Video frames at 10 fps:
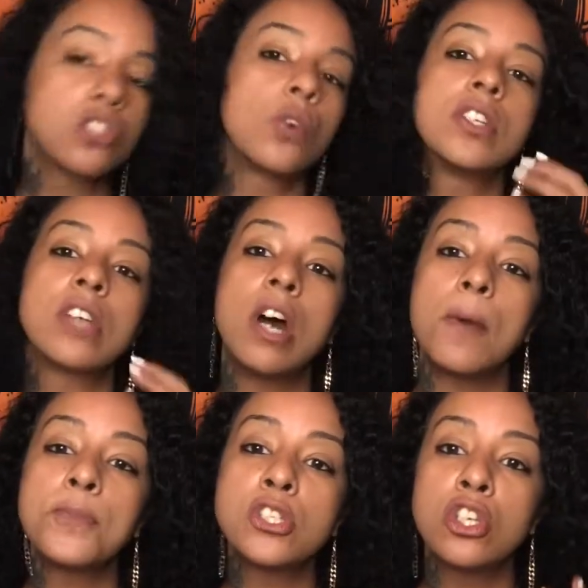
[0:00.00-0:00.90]
So it's
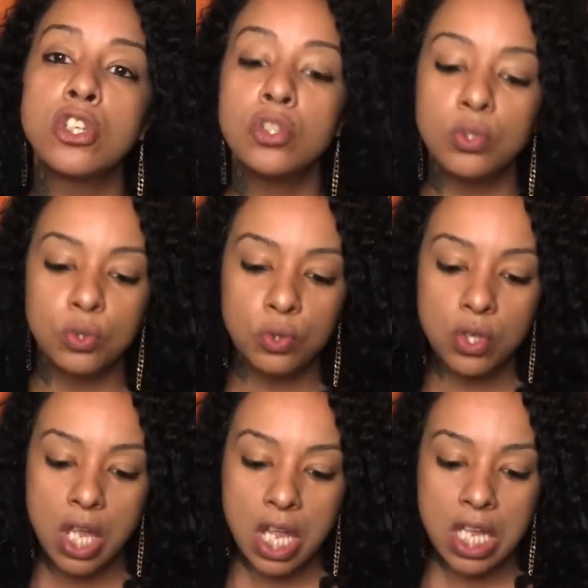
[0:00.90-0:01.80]
up to you
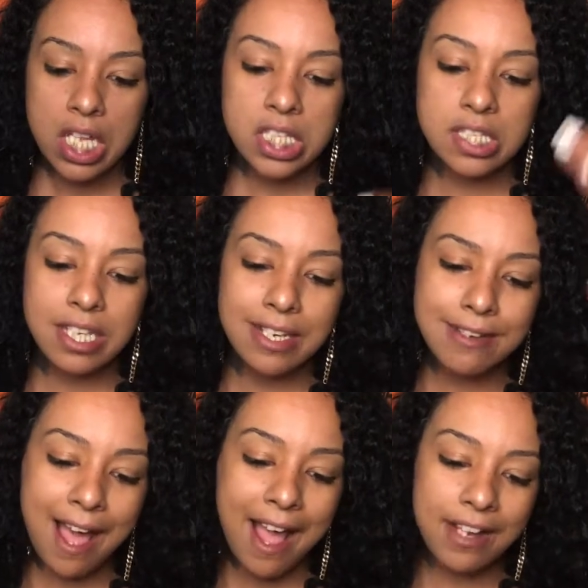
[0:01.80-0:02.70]
to
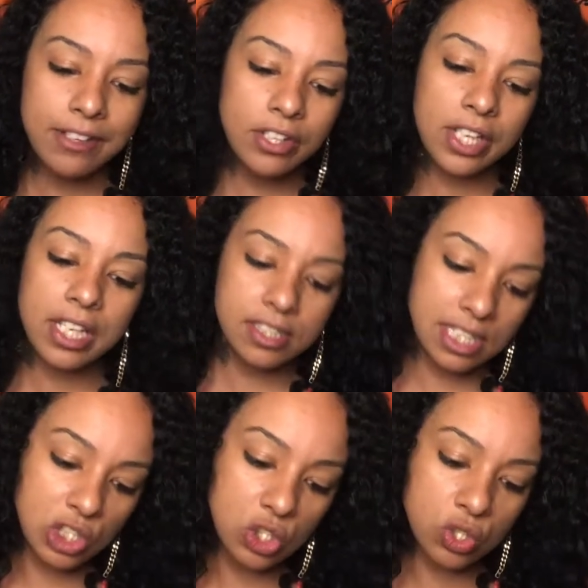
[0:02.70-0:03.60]
not look at
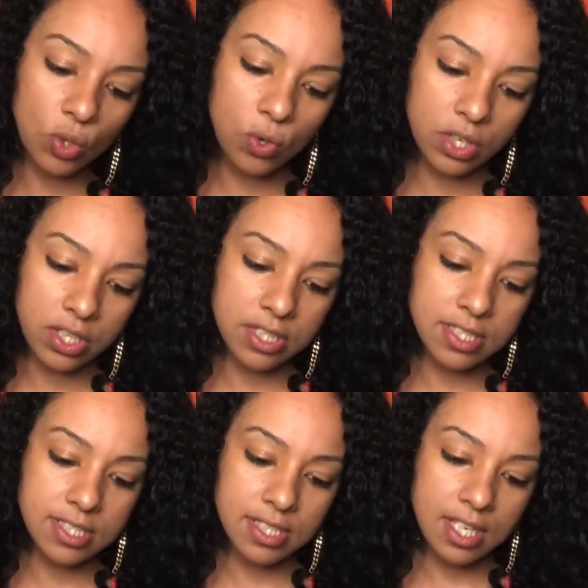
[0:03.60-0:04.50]
these
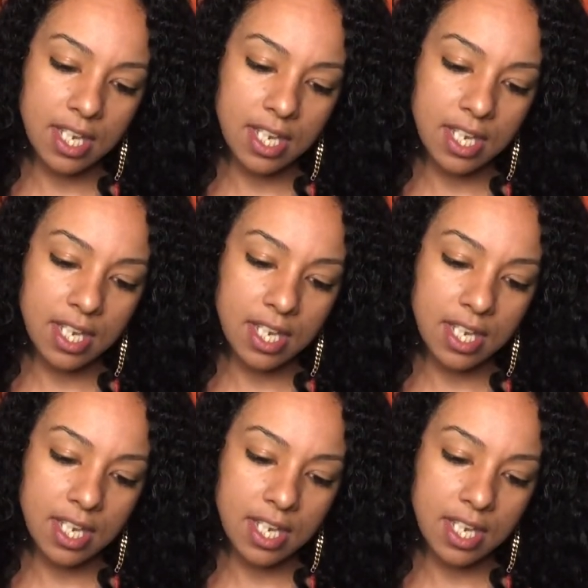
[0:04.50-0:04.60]
swords